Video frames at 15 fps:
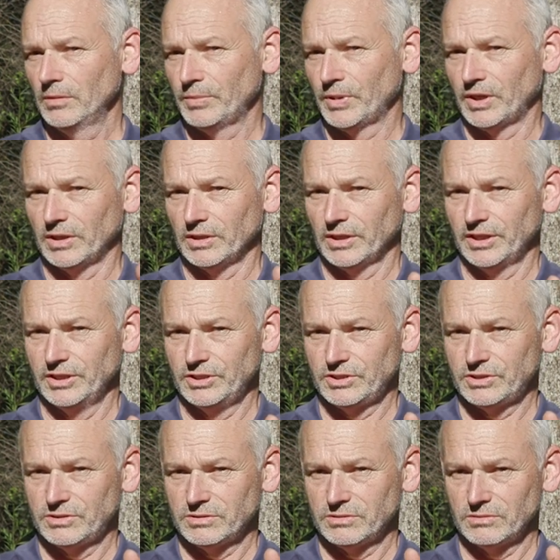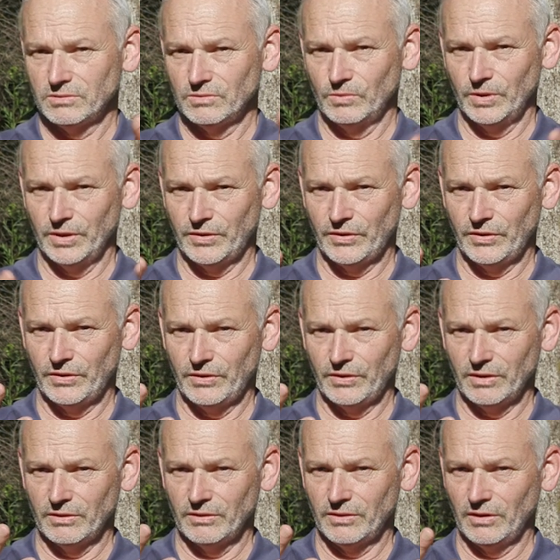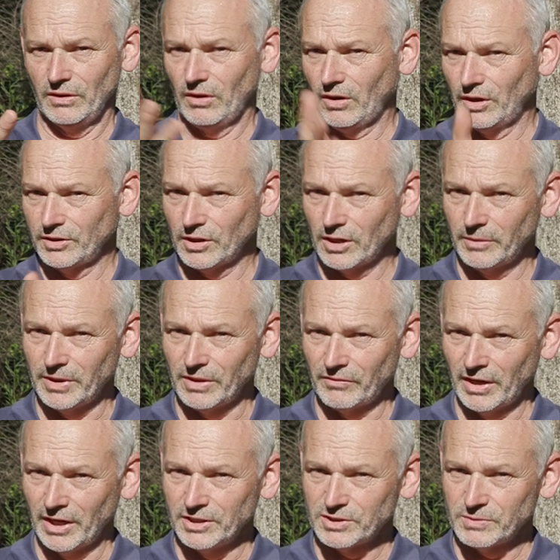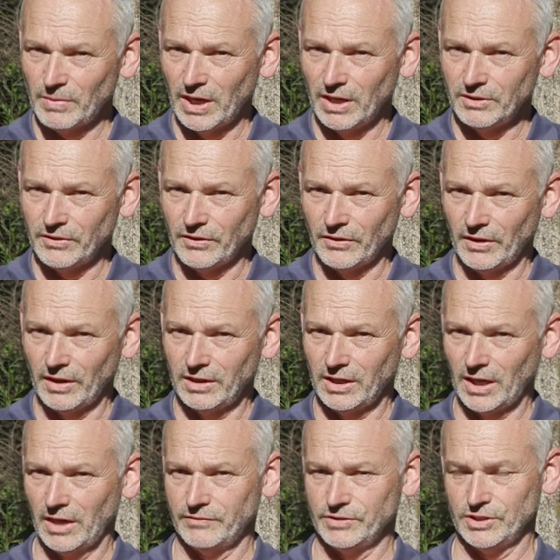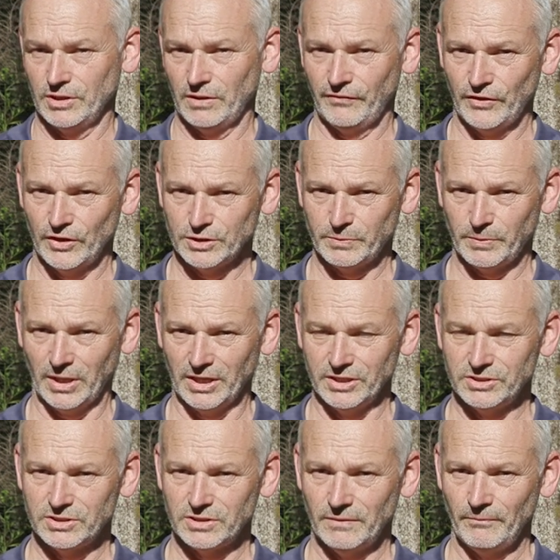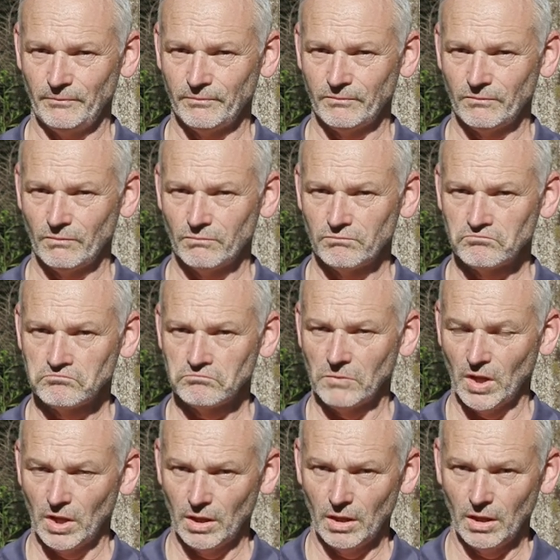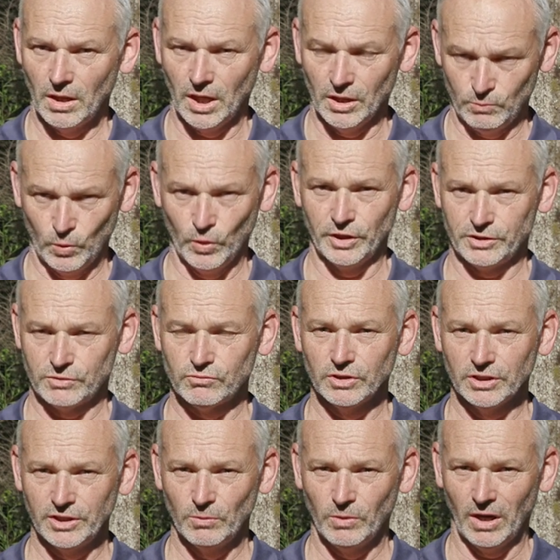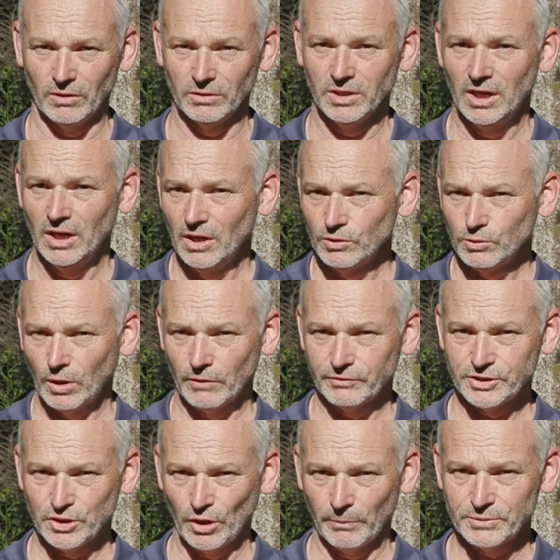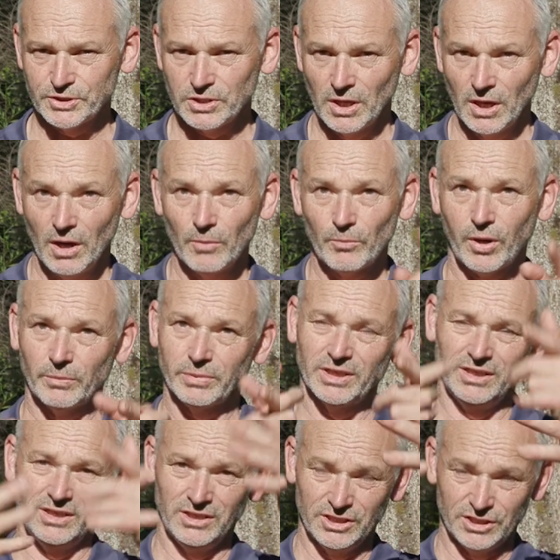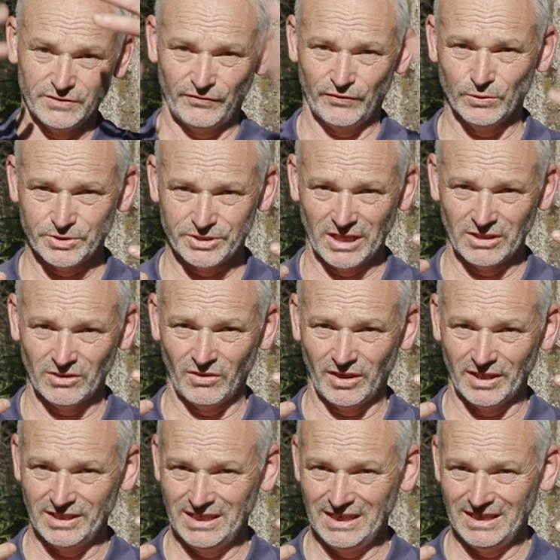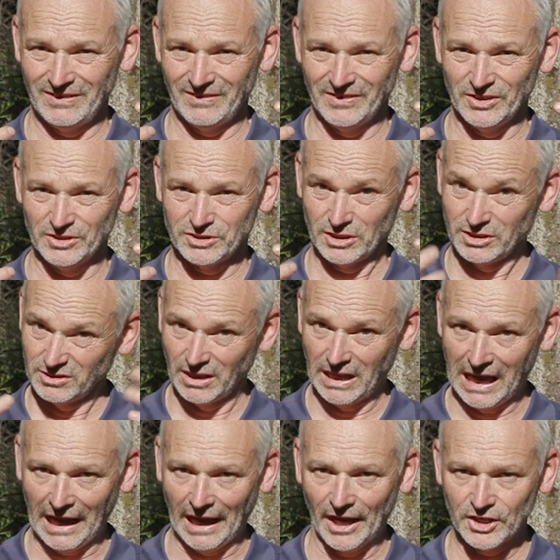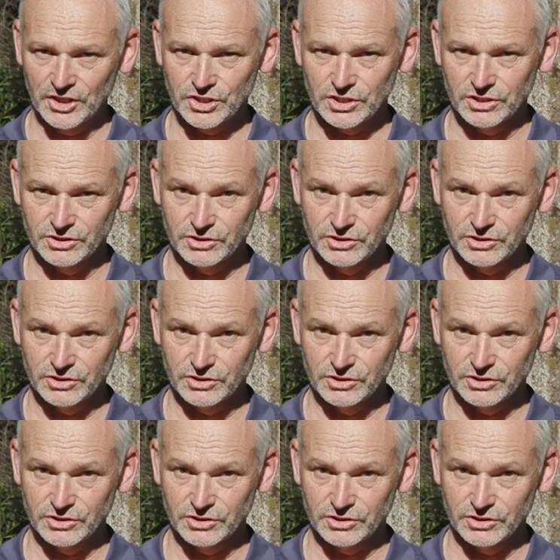But at least with the high dynamic range mode that they gave us in the first place, it works really well. 12 stops, probably in this full sunlight here that's a little harsh.